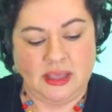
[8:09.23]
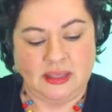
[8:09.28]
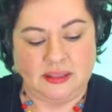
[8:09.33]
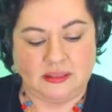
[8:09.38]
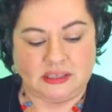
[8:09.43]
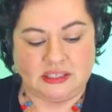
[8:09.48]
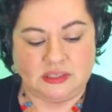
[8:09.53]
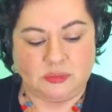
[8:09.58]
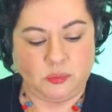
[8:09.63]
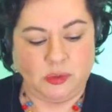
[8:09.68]

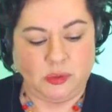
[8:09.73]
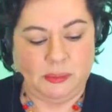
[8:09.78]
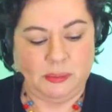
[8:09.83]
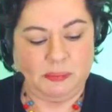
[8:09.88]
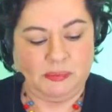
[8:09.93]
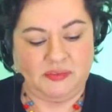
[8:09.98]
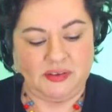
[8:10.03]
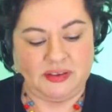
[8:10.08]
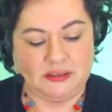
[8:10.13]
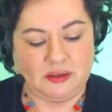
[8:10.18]
The sweep
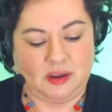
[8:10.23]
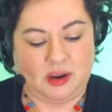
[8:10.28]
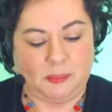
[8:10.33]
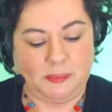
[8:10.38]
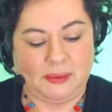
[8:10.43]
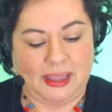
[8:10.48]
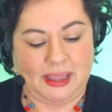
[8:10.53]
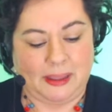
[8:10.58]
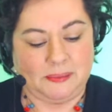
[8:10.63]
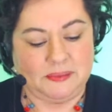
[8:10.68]
of his arm
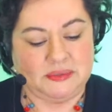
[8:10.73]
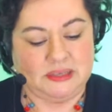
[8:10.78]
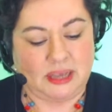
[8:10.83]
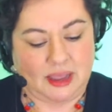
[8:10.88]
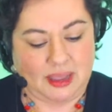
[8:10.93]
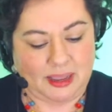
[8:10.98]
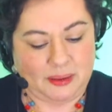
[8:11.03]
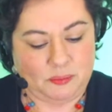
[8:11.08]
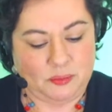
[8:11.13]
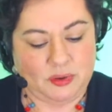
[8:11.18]
kept
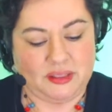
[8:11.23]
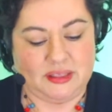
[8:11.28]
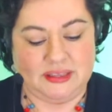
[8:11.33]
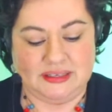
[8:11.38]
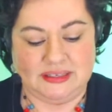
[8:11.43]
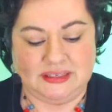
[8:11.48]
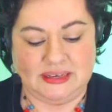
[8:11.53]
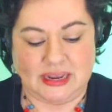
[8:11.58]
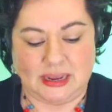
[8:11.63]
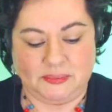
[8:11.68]
time with his
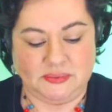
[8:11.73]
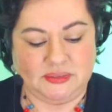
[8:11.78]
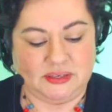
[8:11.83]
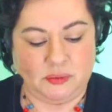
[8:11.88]
steps,